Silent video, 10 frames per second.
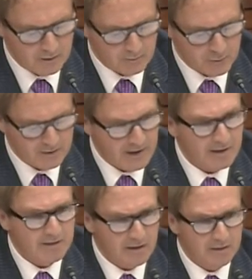
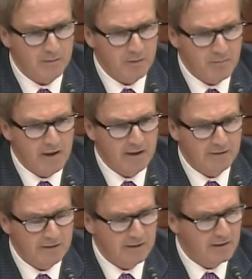protect our
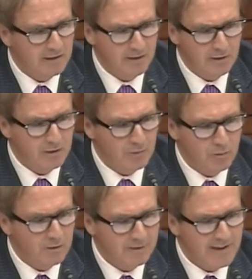diplomats, the
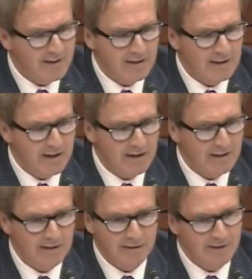world's not getting any
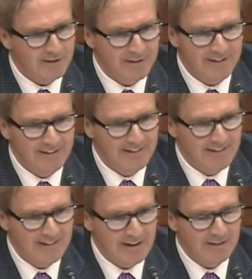easier.
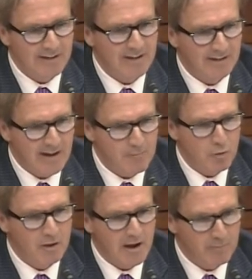It's getting a lot
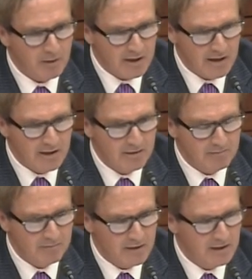more complicated.
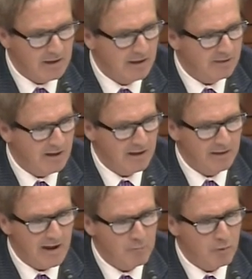It's getting a
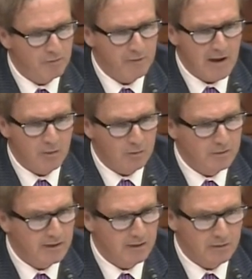lot more
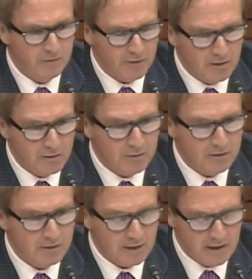fouled and
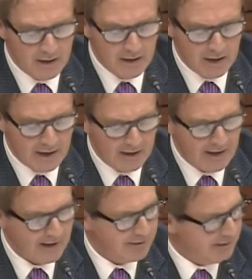confused. And
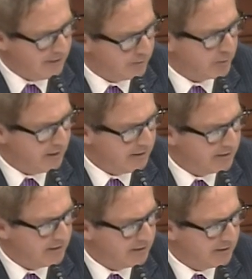as these
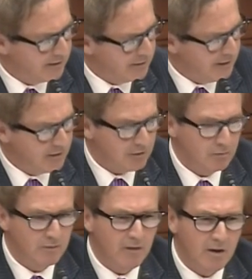places seek
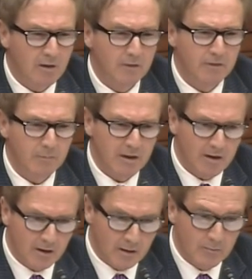to evolve to
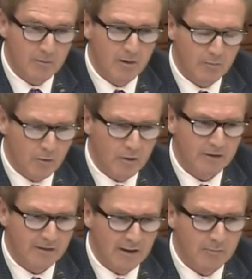become more
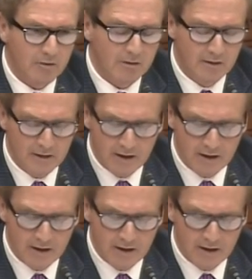stable,